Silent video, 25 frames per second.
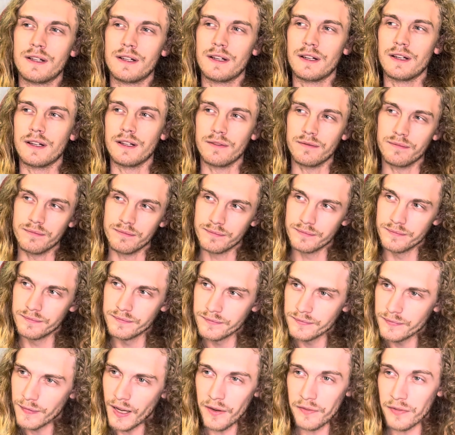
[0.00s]
Um,
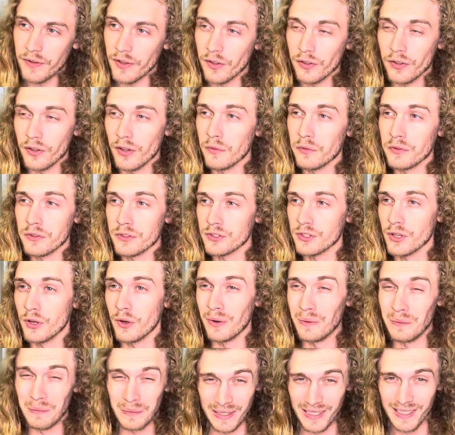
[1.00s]
I fell in love with the show
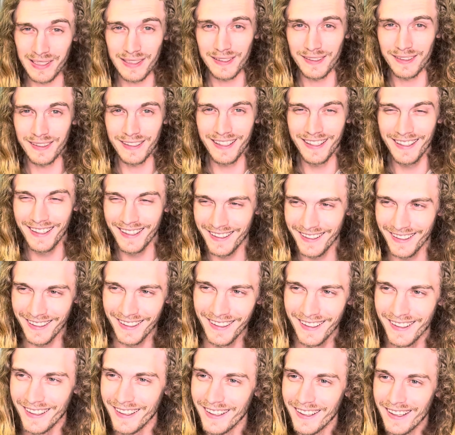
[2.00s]
immediately.
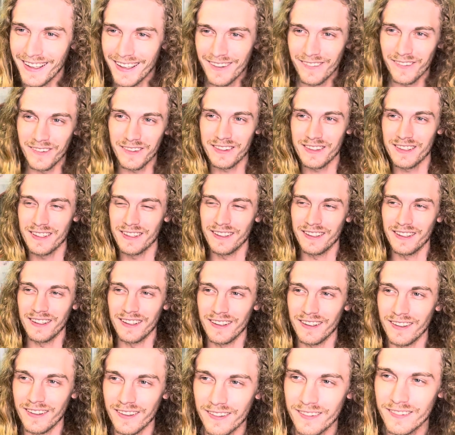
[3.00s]
with the,
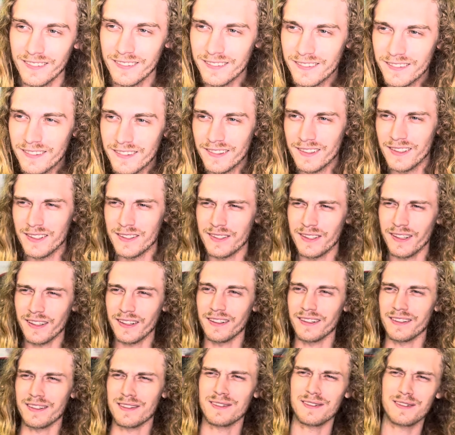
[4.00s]
uh, it's like
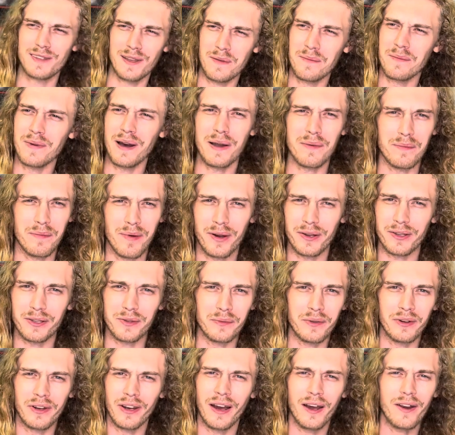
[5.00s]
a
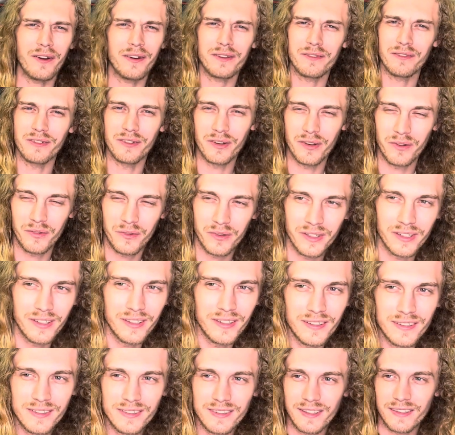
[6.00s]
semi-mockumentary. I don't even know what it
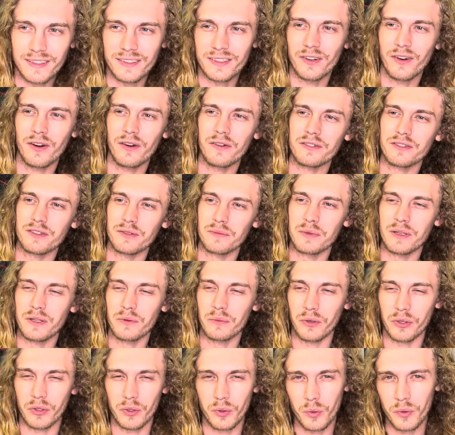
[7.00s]
is. Like, they're obviously being
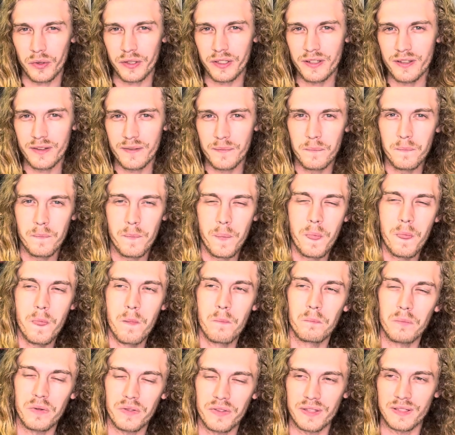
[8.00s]
recorded,
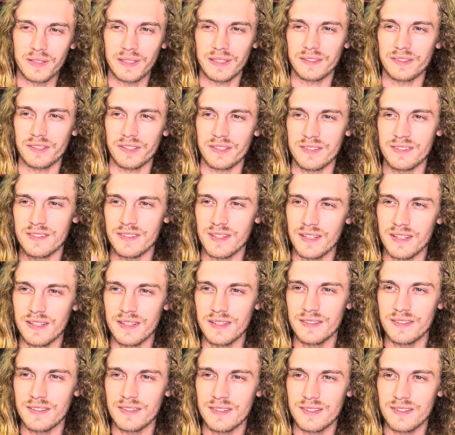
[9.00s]
but then like there's
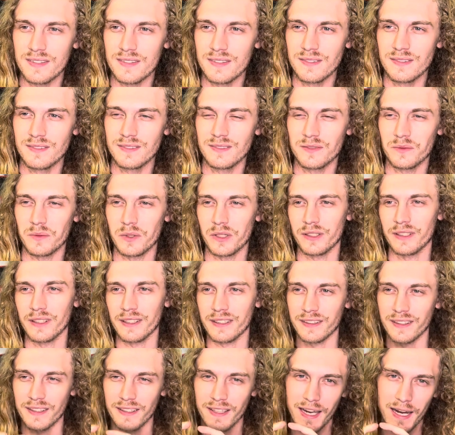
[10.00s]
scenes where like
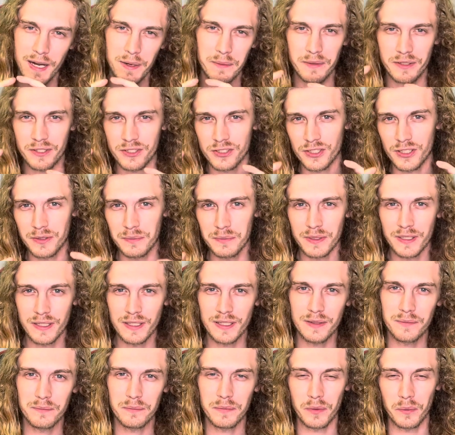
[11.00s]
the camera should
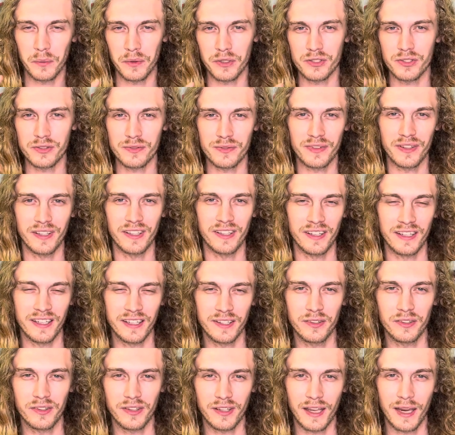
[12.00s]
be, but when it shows from that
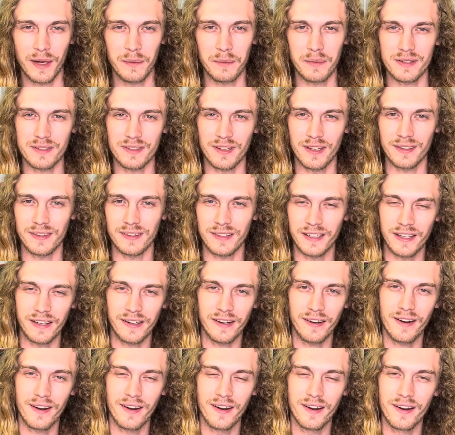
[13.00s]
angle, the camera's not there.